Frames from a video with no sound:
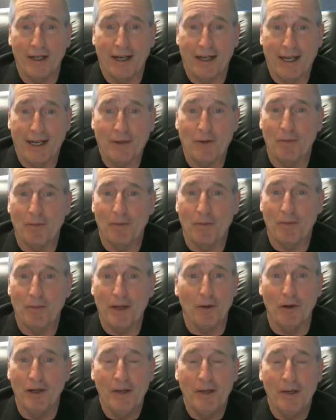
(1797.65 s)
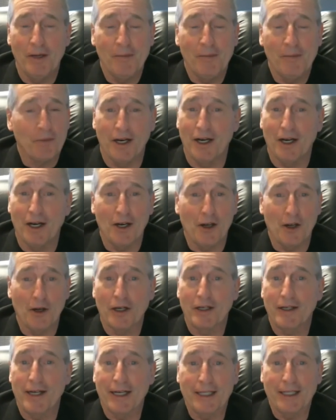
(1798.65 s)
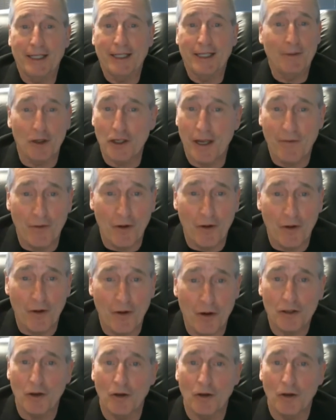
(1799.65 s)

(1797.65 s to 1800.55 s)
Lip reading: and connecting with people, you're connecting with those same folks.